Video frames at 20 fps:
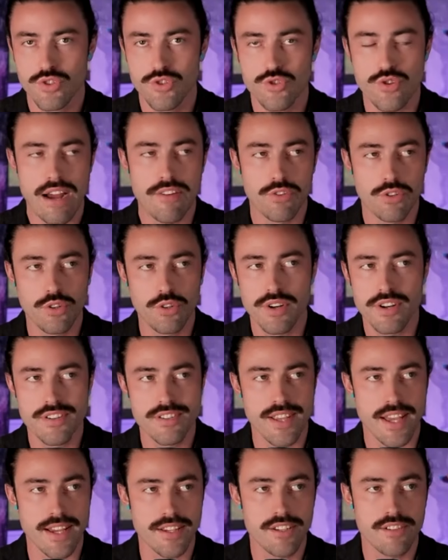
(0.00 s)
travel
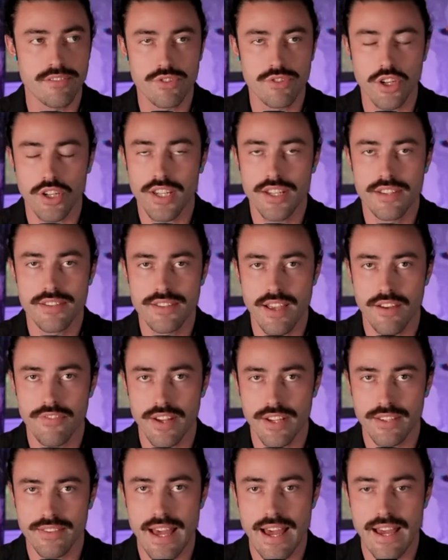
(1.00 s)
careers like cooking and stuff
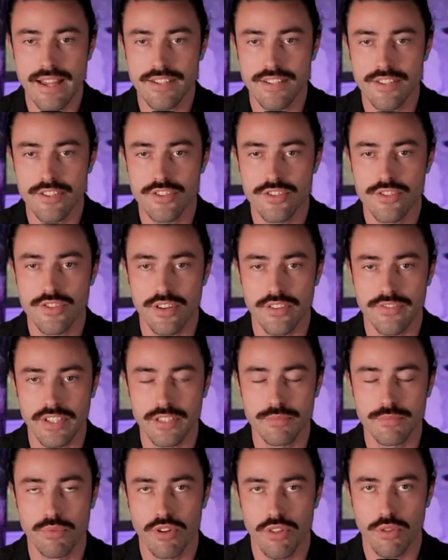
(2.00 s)
like that to just sort of
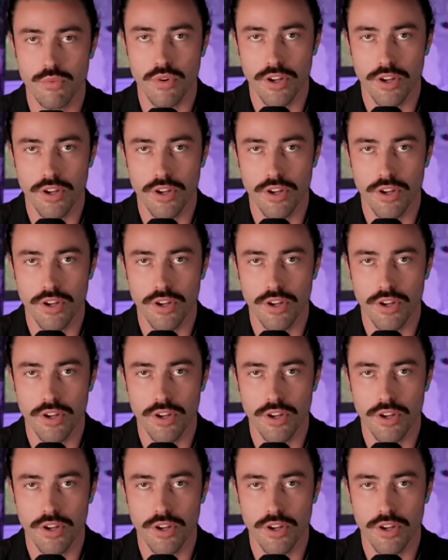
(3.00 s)
explore the